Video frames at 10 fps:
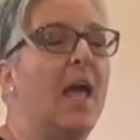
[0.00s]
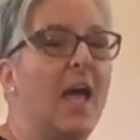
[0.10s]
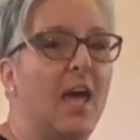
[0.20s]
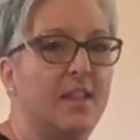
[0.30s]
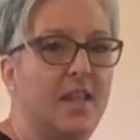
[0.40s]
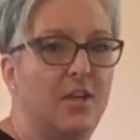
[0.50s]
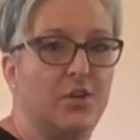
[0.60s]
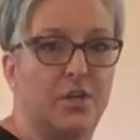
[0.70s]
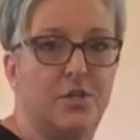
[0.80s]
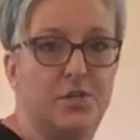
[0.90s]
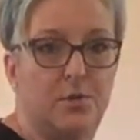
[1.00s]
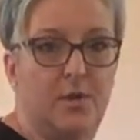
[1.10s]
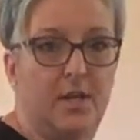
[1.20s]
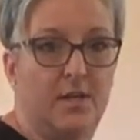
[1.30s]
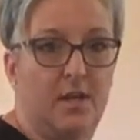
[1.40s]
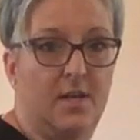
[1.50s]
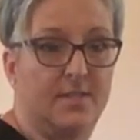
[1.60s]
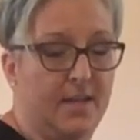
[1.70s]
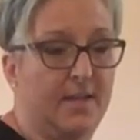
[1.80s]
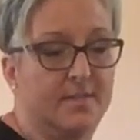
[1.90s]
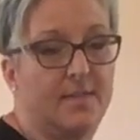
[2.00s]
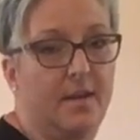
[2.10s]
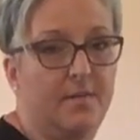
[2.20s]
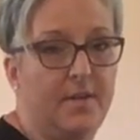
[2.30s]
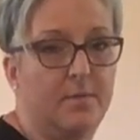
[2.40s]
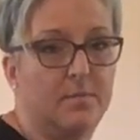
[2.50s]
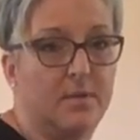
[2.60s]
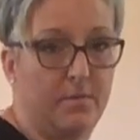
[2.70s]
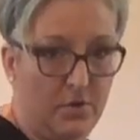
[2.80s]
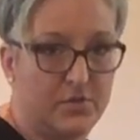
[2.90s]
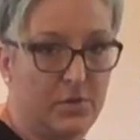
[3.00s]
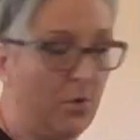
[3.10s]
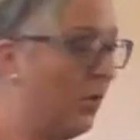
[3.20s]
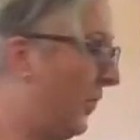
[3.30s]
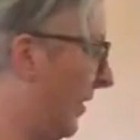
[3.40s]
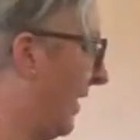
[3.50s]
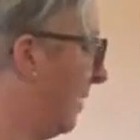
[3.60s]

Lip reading: and then you're going to do a second set of it. So hopefully that